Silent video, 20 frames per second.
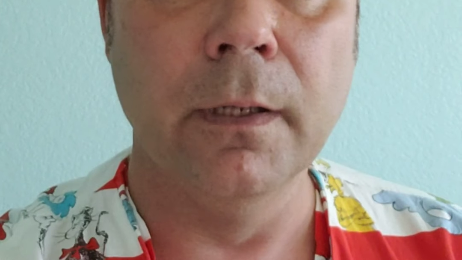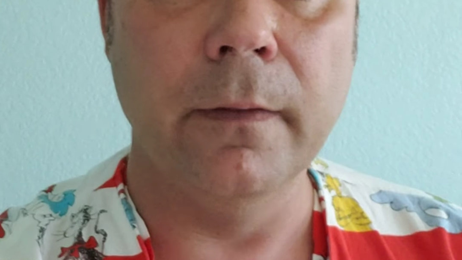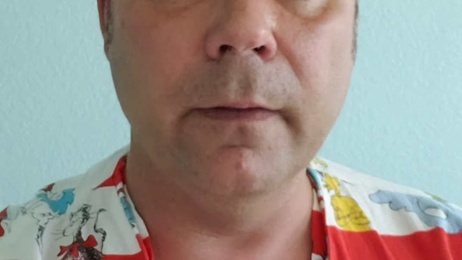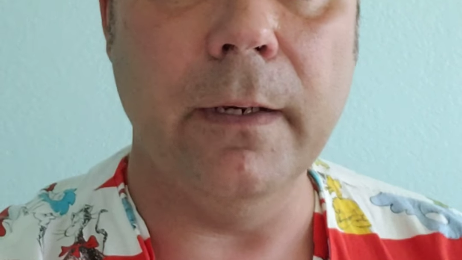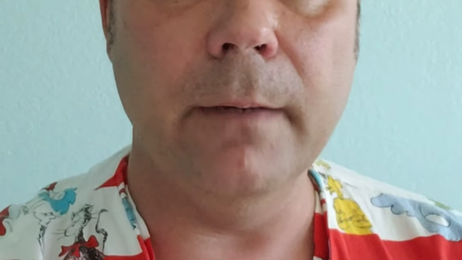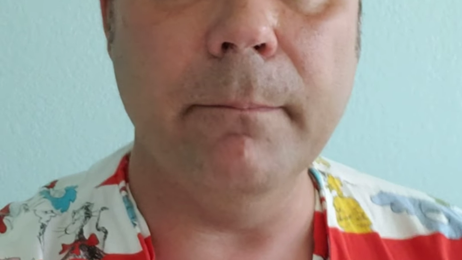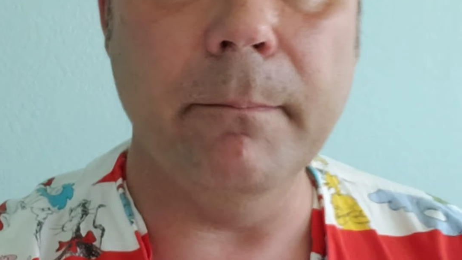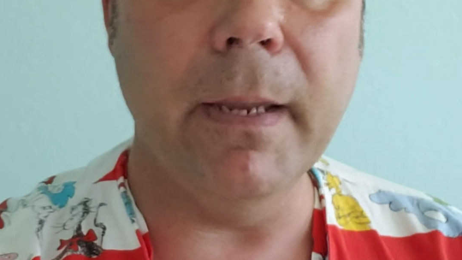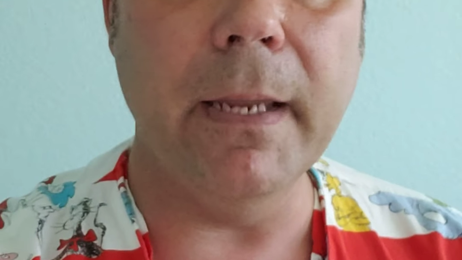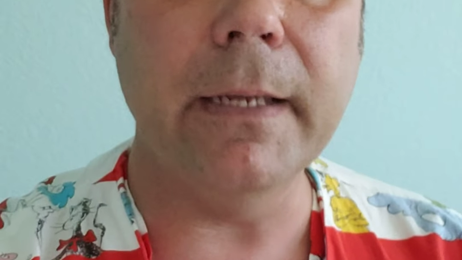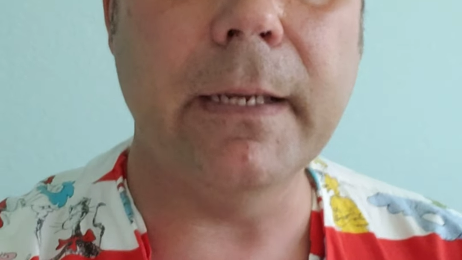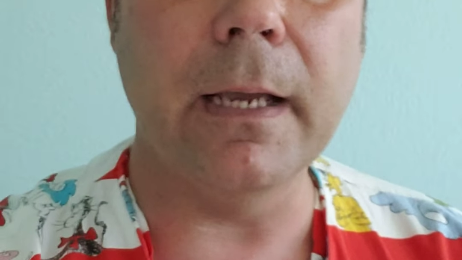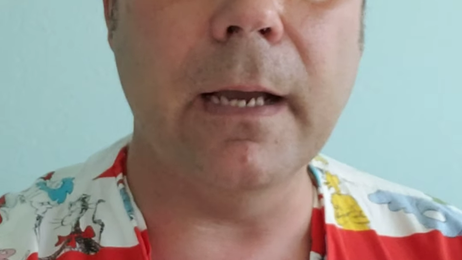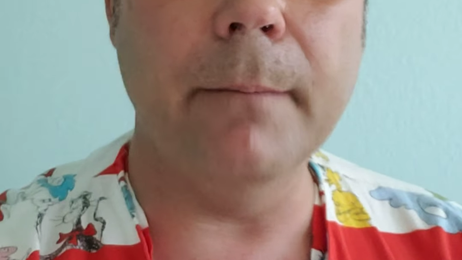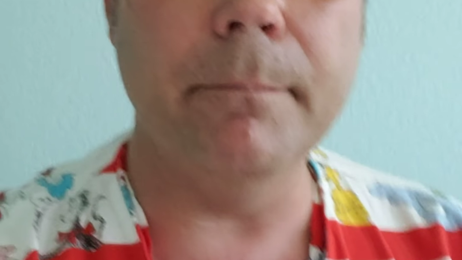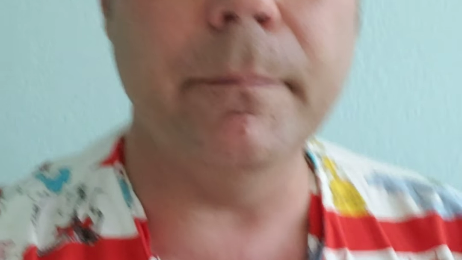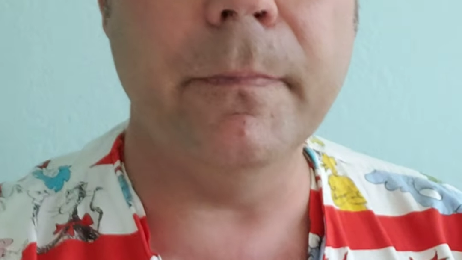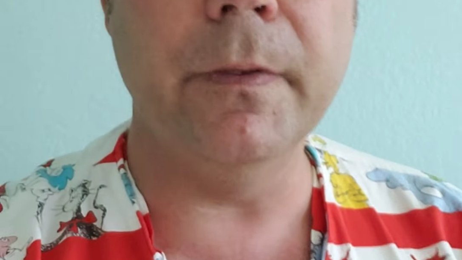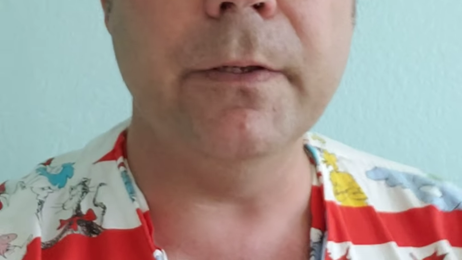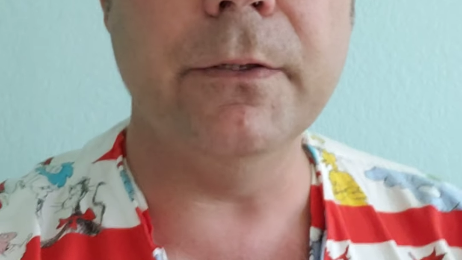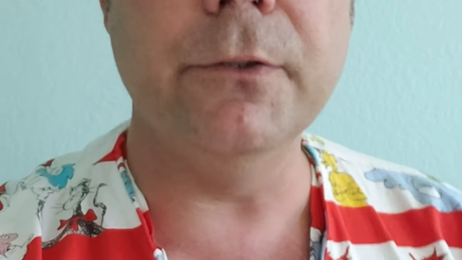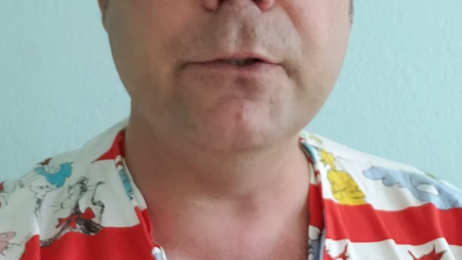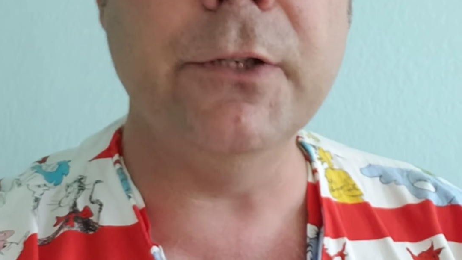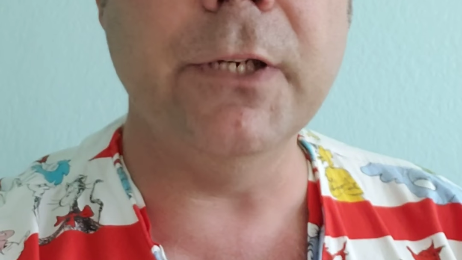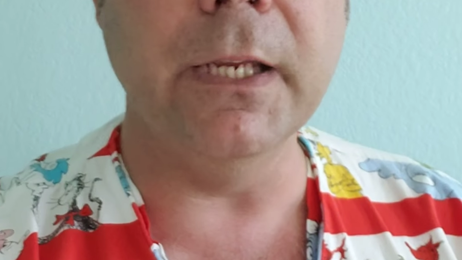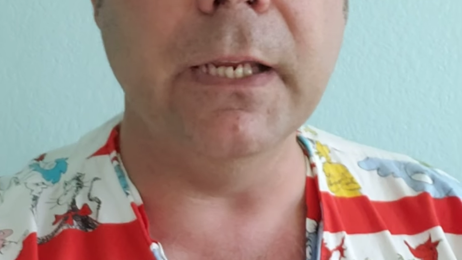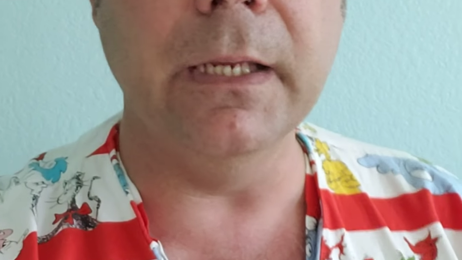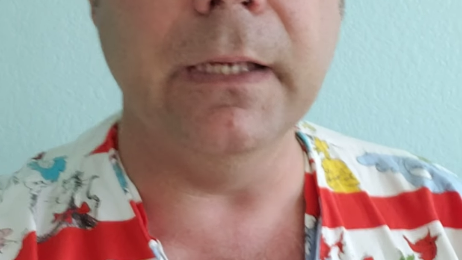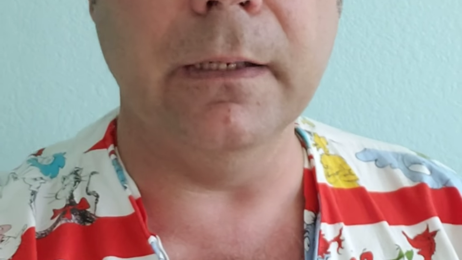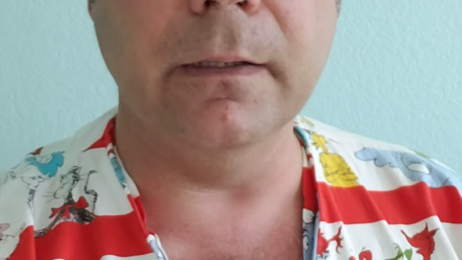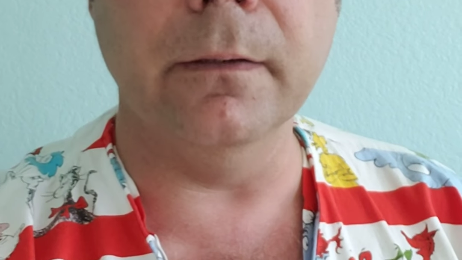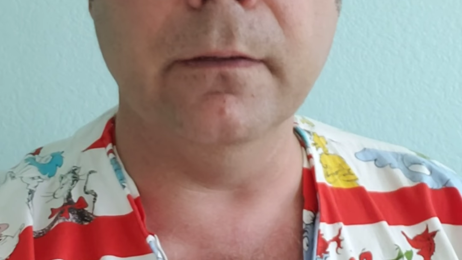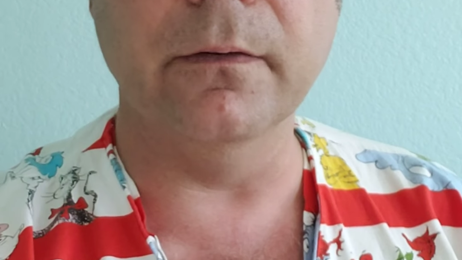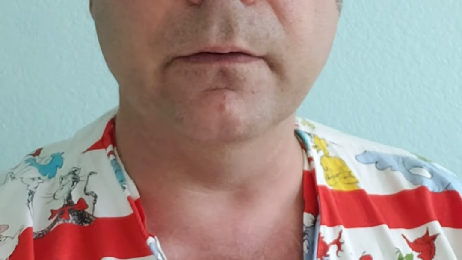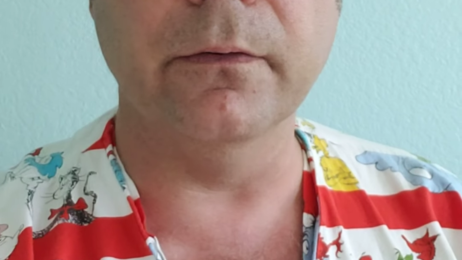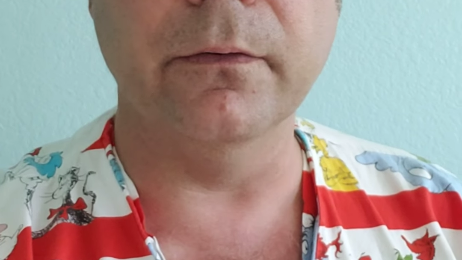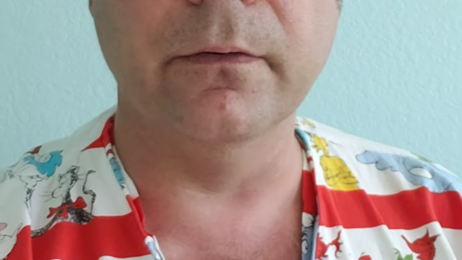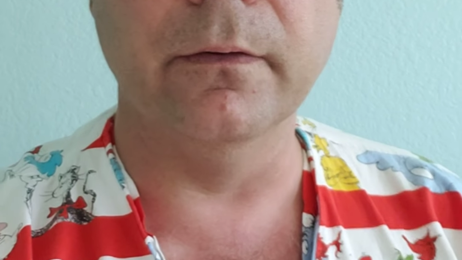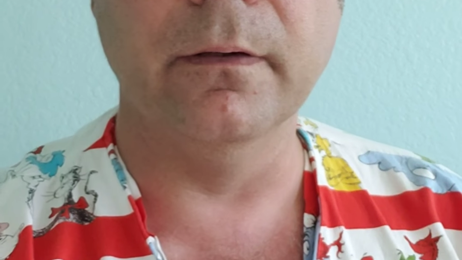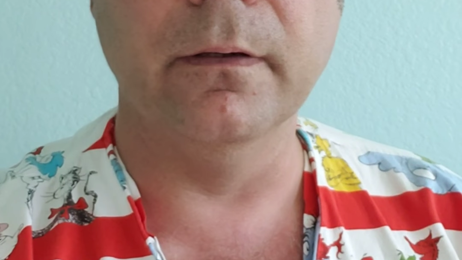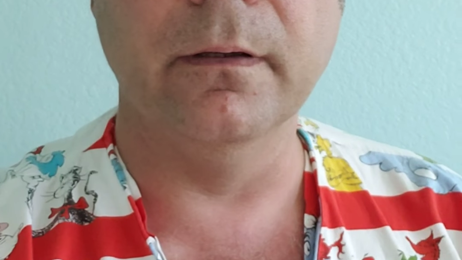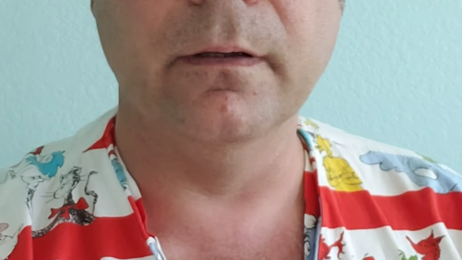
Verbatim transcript: that make up the genes